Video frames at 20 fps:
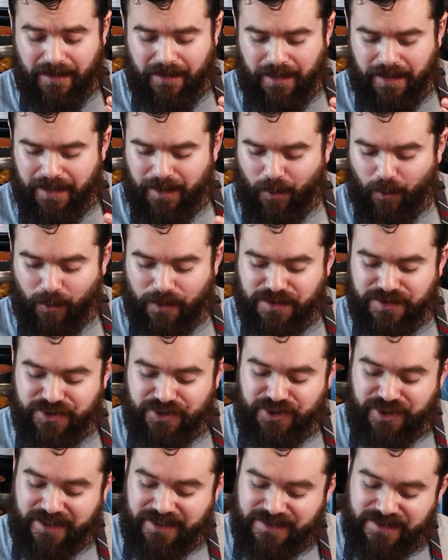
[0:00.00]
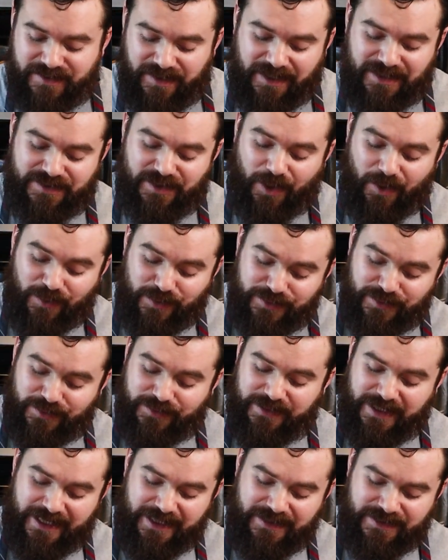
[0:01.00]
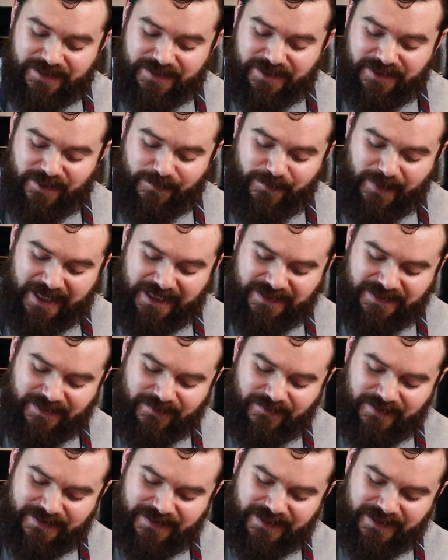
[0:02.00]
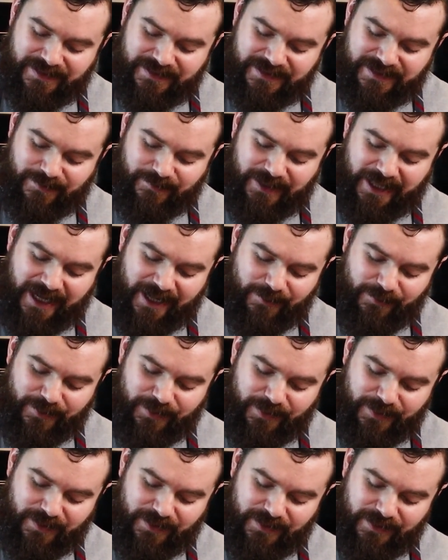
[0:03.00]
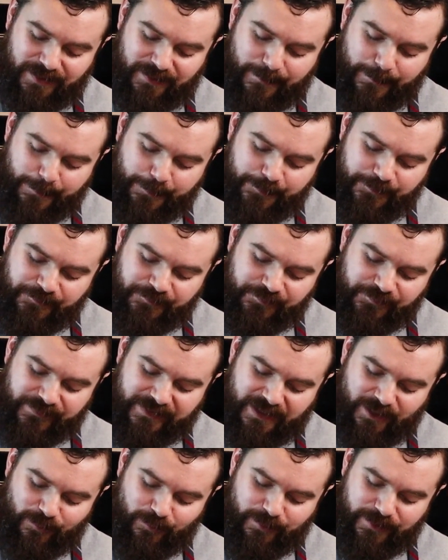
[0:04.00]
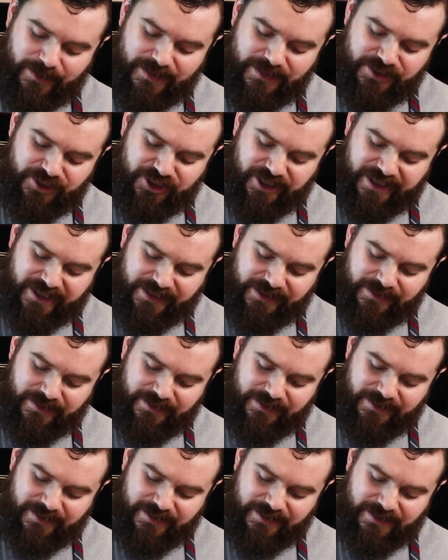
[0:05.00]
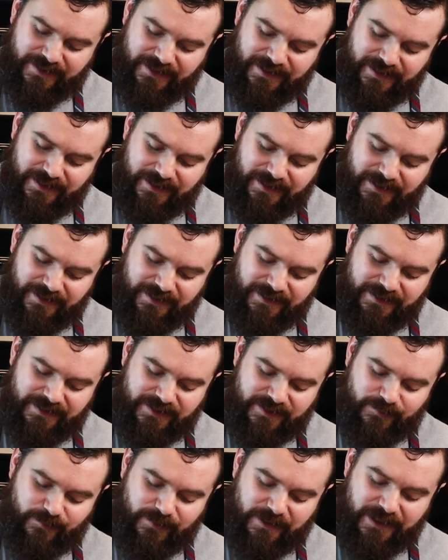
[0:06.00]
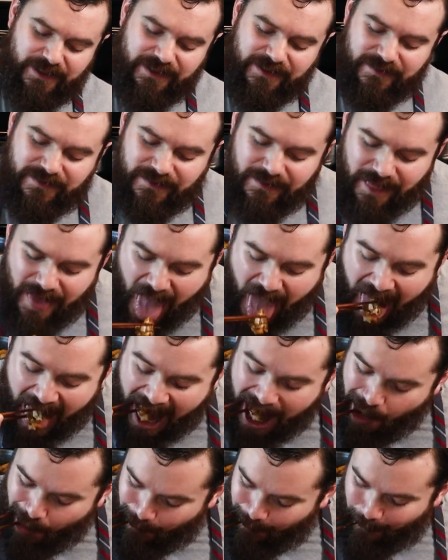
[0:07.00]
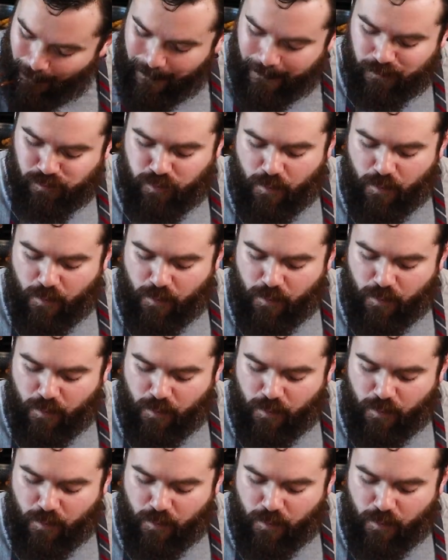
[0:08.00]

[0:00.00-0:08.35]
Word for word: uh, orange chicken sauce also tastes amazing. Let's get some of that with the with the chicken as well. Mmm.